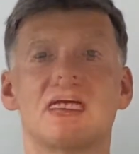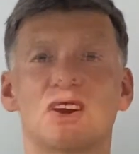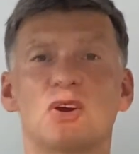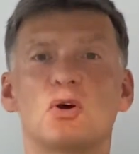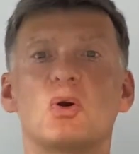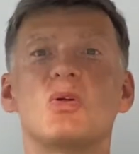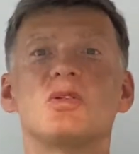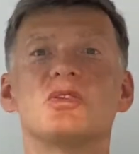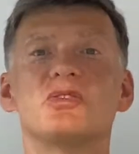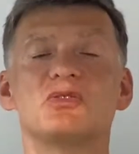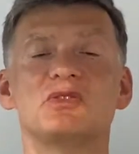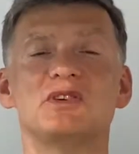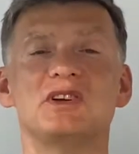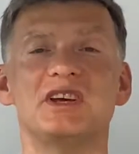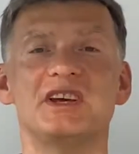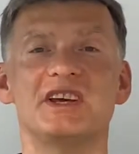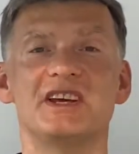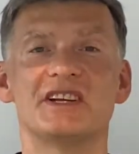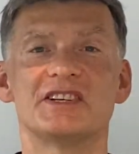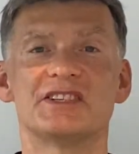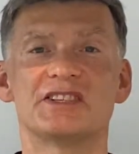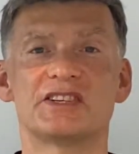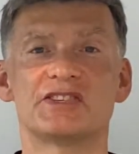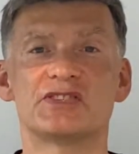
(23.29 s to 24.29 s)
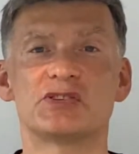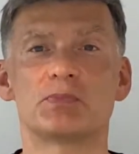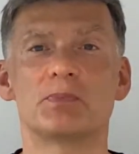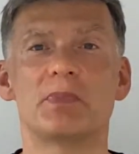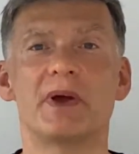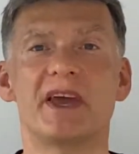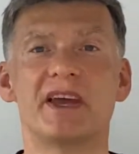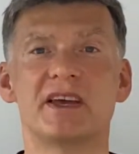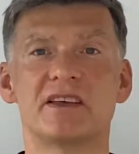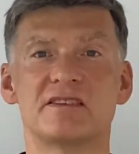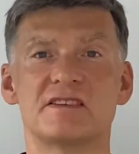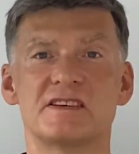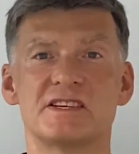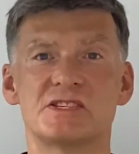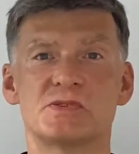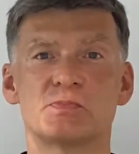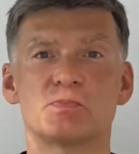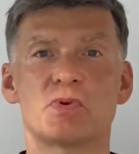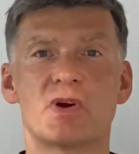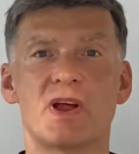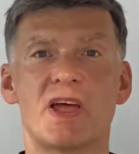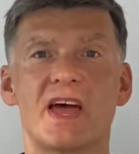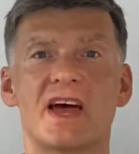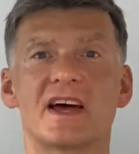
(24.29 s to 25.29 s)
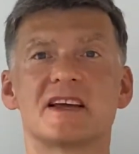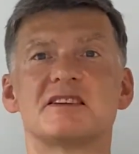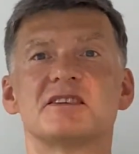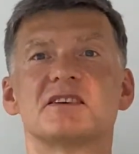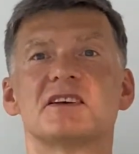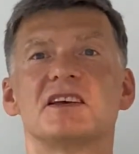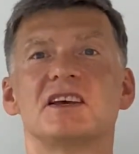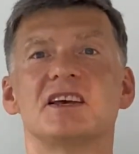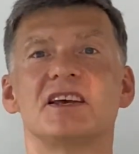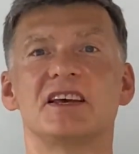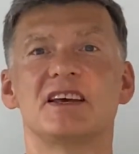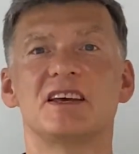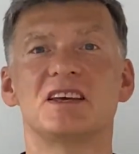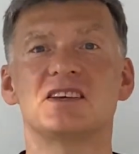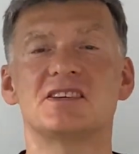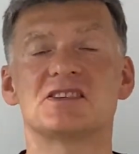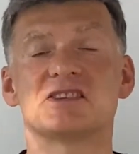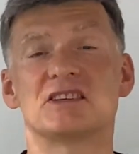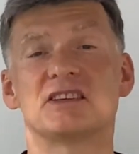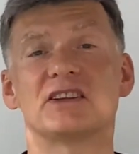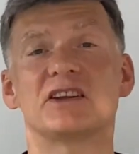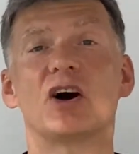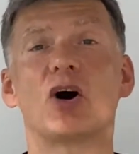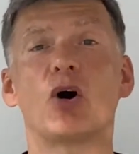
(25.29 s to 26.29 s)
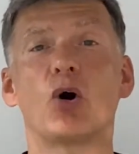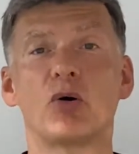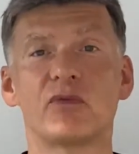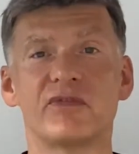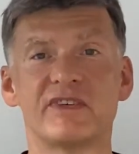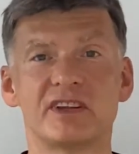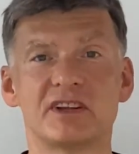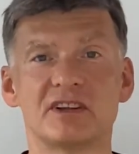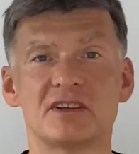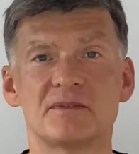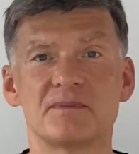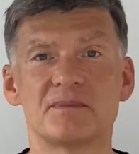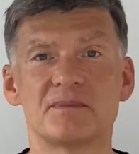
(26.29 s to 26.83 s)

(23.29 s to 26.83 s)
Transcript: All you need to bake this bread is an oven